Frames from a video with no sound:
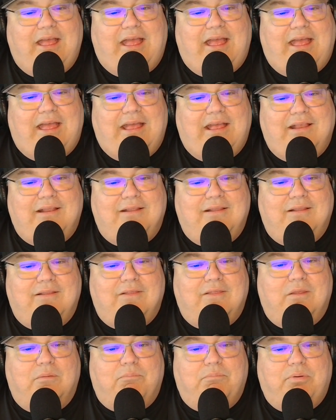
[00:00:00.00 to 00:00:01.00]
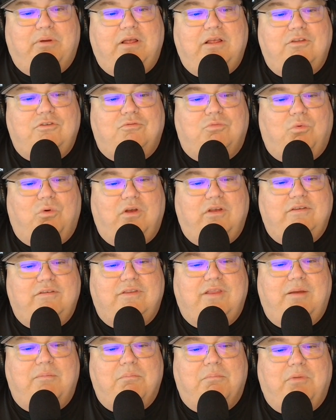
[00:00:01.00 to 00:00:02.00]
And the buzz was
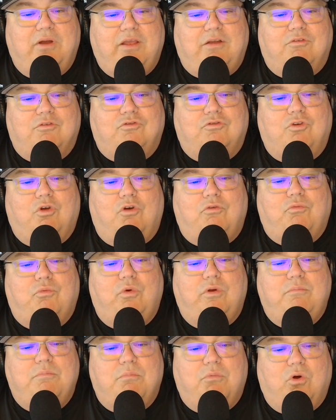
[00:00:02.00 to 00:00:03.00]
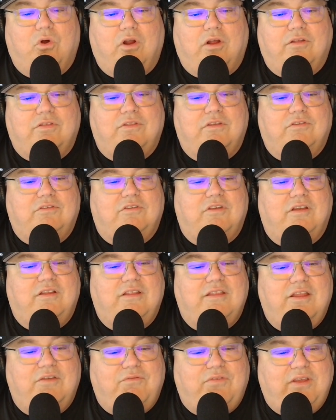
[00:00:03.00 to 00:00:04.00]
that Microsoft would mark the
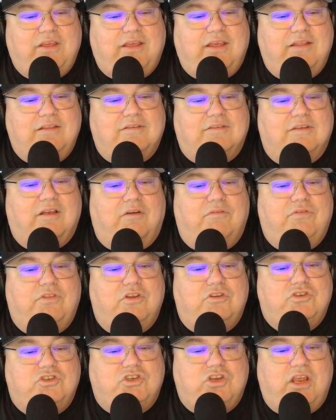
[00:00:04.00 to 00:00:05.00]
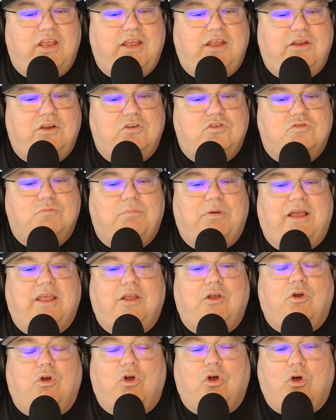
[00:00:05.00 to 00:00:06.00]
significance of the change by
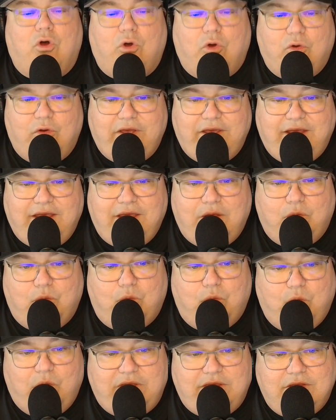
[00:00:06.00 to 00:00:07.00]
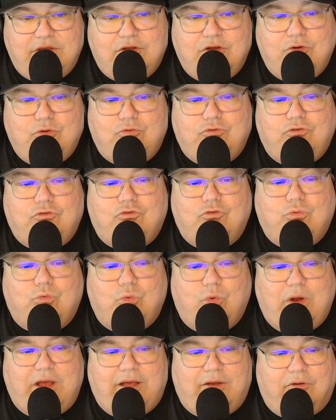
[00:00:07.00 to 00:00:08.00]
calling it Windows
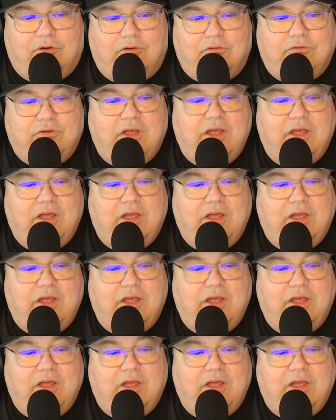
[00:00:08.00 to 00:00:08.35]
12.